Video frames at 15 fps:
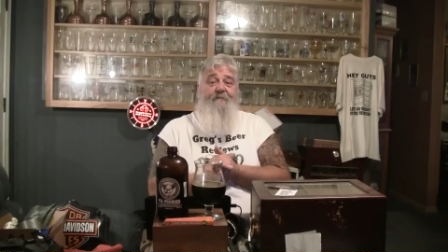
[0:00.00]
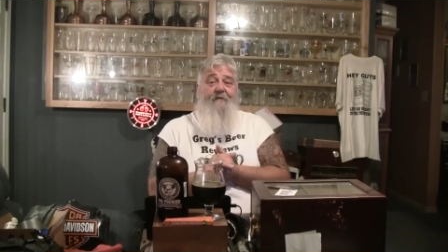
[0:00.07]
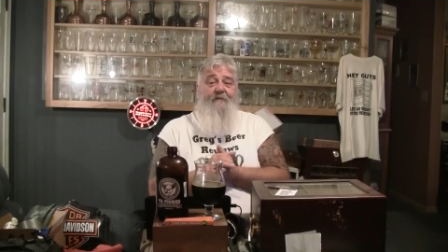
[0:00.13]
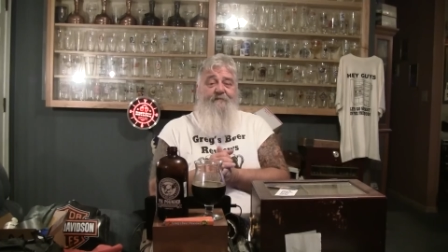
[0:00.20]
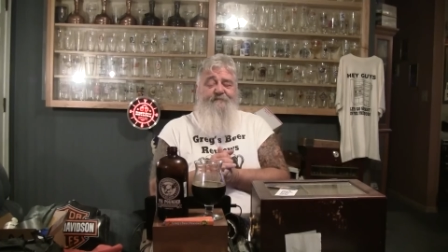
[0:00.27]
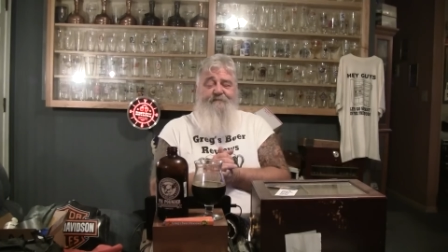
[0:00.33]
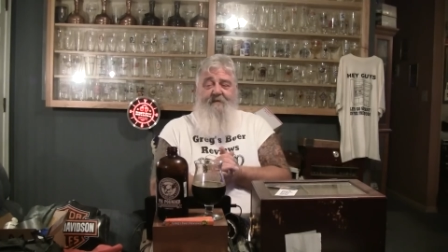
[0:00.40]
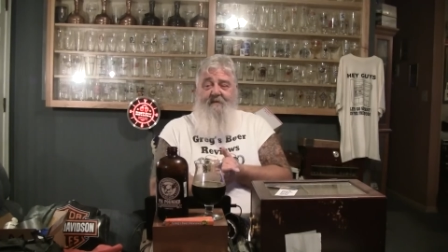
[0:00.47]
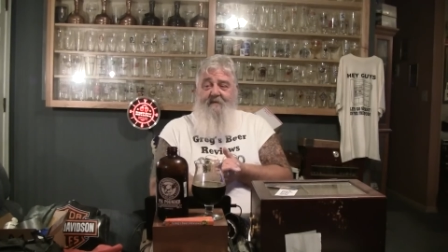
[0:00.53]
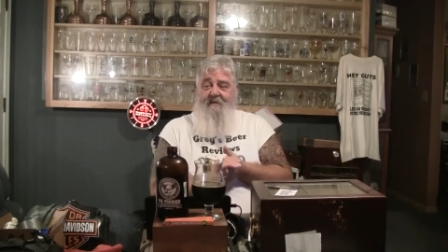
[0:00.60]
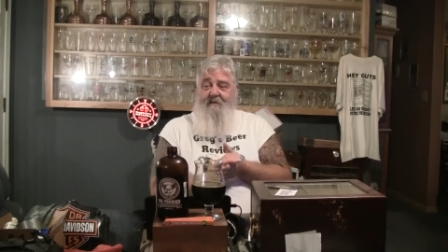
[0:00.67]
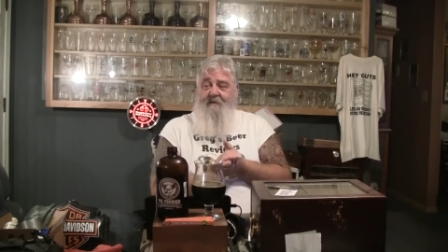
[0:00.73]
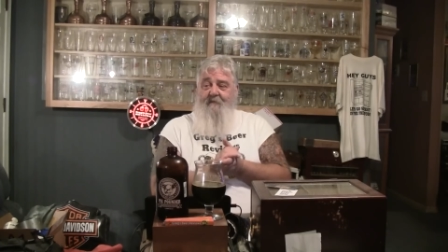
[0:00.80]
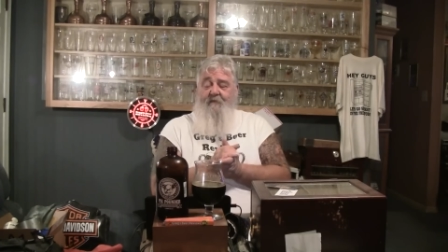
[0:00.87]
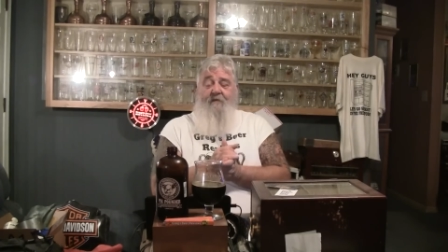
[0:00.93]
first,
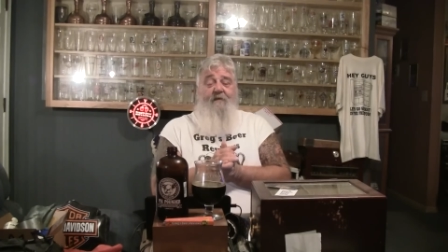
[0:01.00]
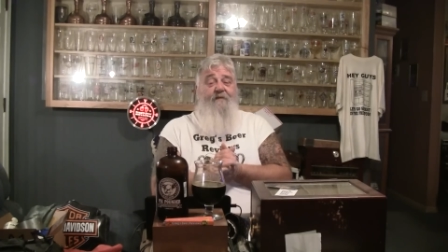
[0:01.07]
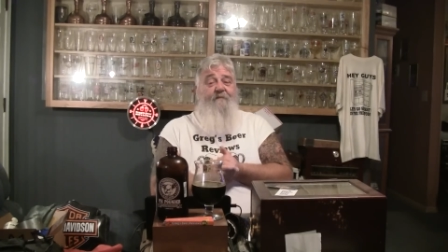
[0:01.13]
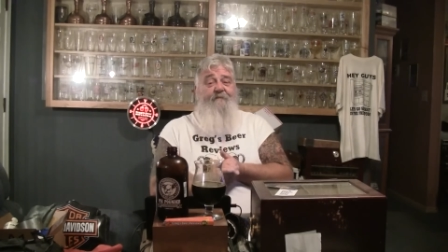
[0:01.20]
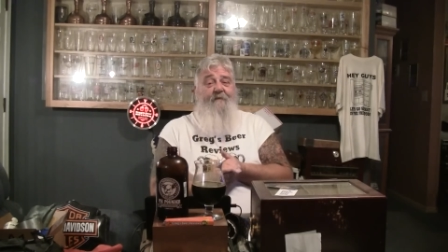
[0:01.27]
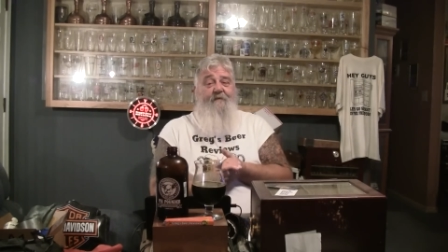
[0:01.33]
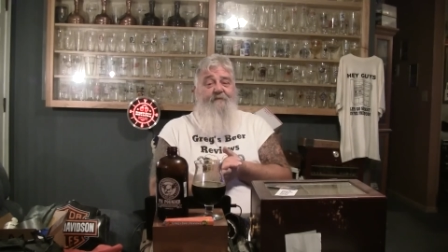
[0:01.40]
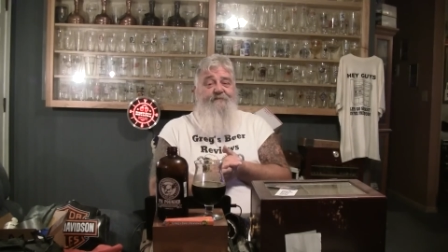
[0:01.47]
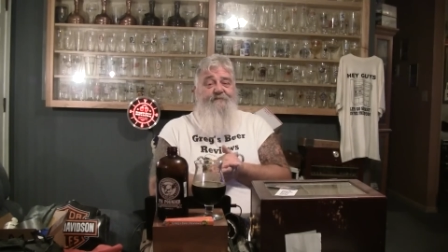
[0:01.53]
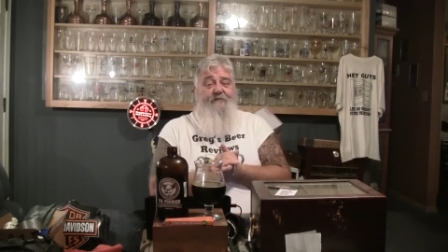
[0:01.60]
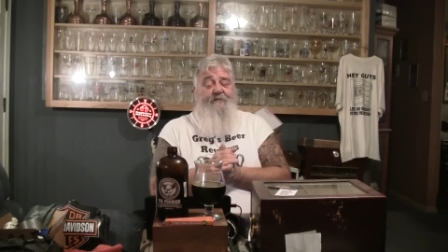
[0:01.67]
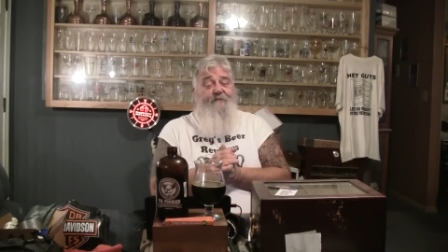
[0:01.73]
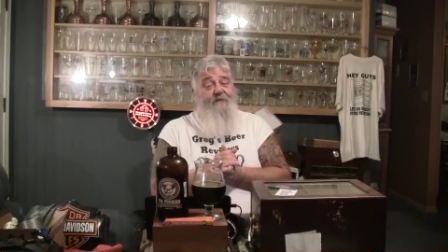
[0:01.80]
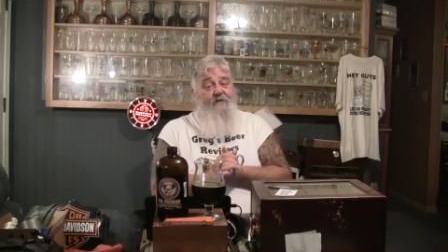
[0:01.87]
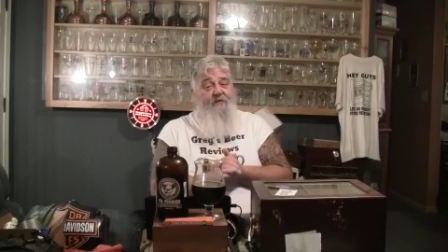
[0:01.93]
one of the first or
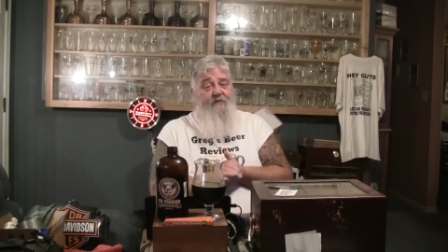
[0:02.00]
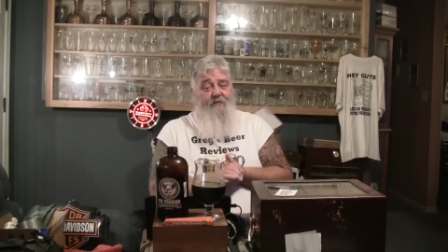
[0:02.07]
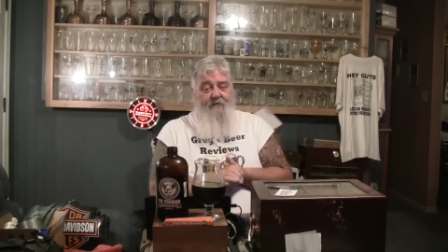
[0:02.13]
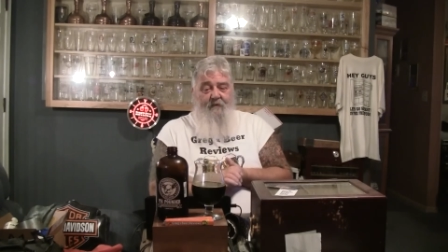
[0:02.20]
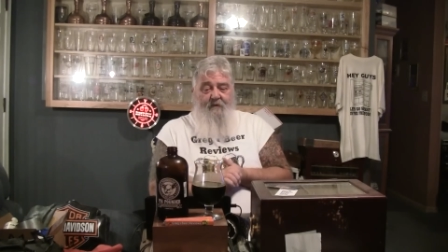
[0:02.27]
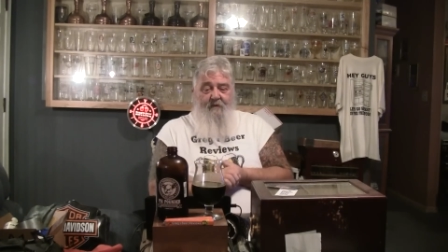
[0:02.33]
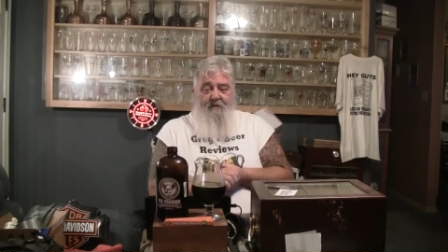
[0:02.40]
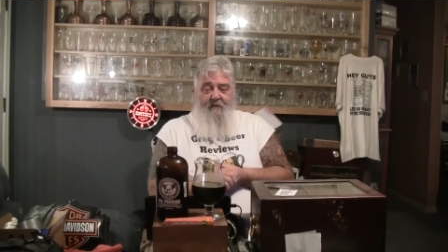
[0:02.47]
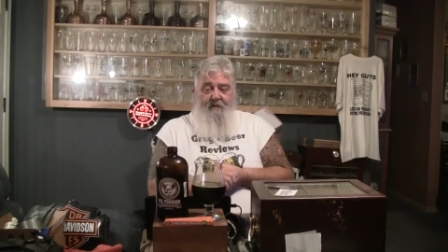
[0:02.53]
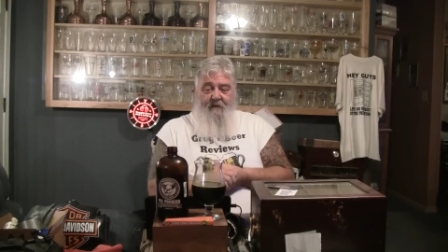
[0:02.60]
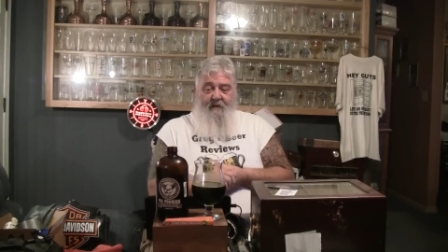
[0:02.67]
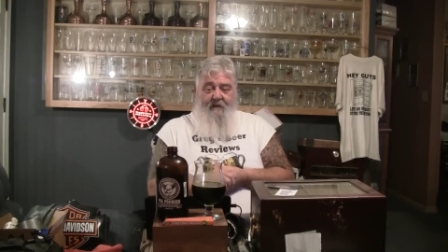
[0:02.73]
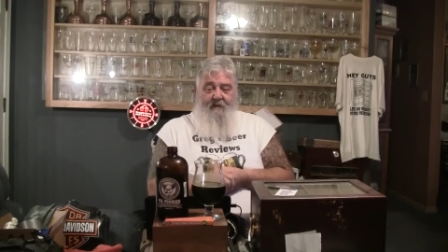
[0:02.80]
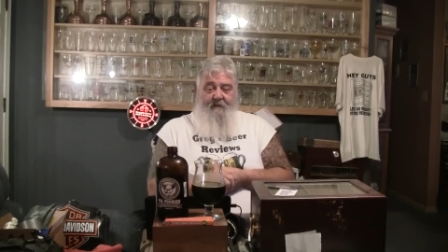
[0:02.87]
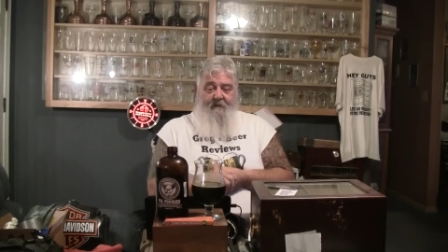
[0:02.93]
few
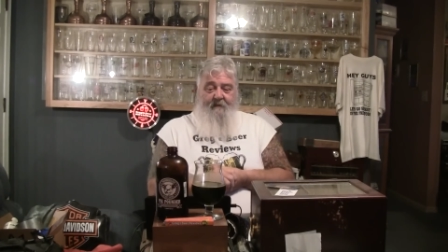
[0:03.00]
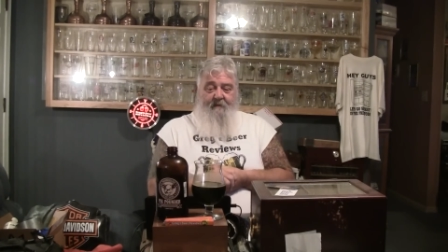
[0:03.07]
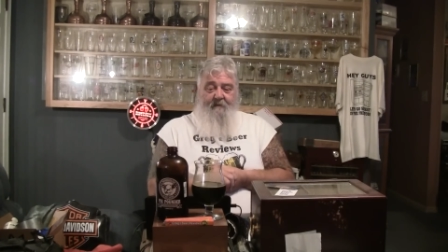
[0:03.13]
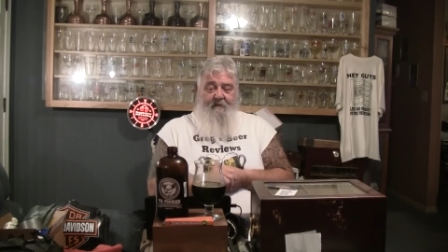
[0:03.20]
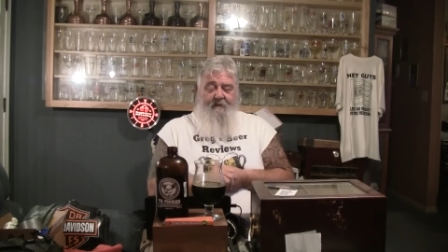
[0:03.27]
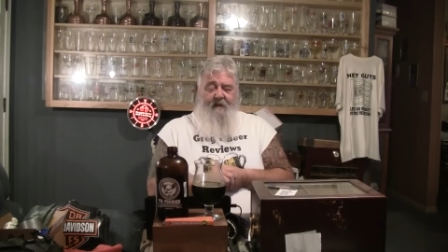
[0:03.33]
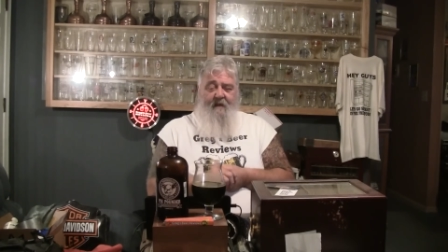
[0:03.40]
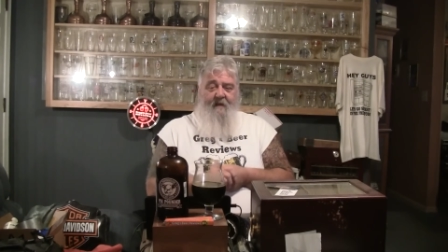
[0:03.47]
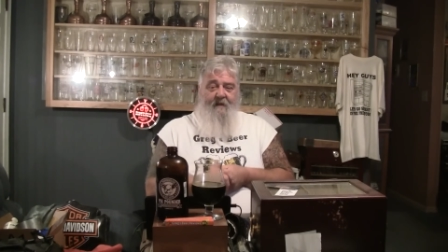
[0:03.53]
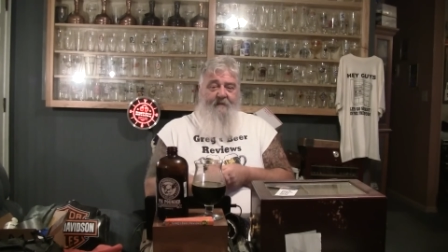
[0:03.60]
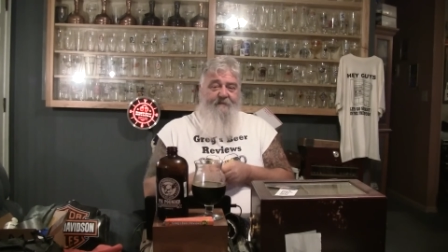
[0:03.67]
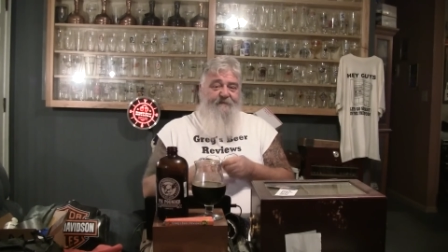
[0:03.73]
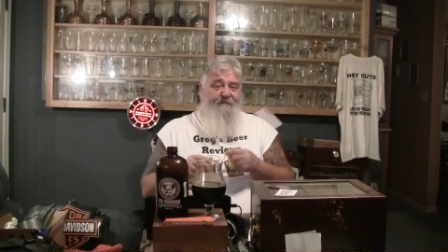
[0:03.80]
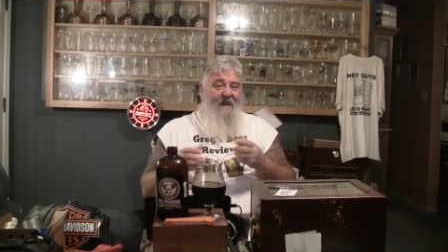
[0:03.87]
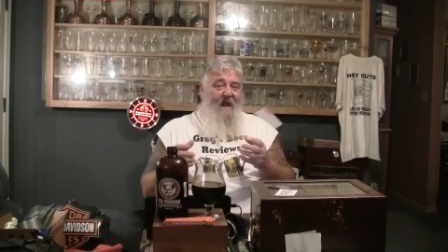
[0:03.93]
uh, uh,
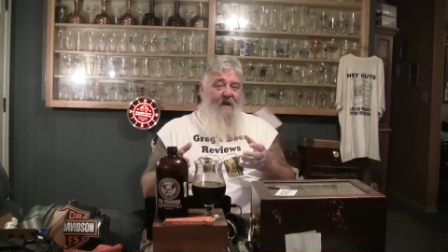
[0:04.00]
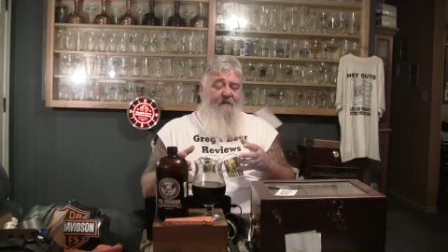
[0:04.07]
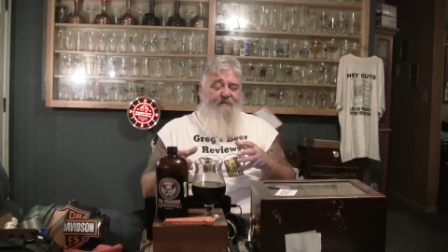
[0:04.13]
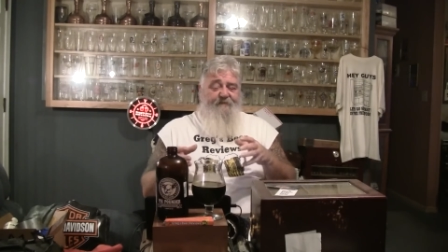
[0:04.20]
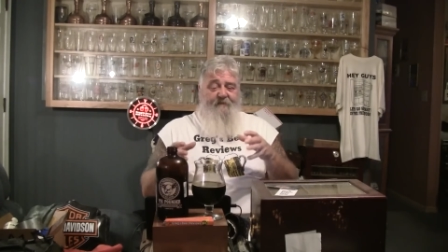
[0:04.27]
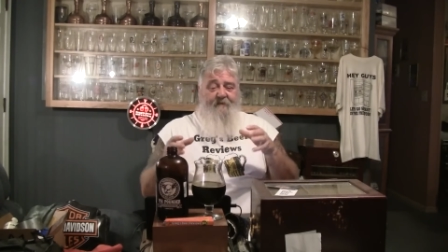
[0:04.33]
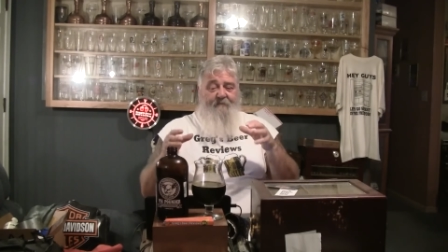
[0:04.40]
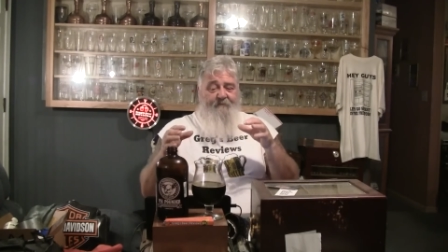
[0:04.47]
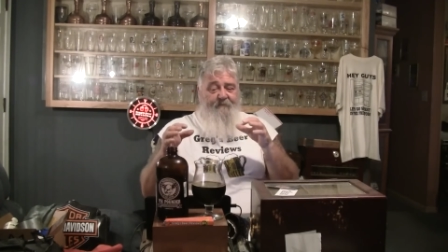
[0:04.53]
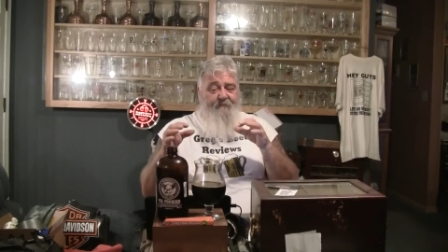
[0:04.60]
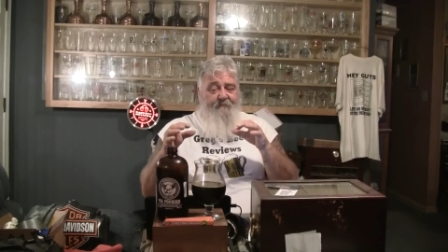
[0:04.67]
stouts of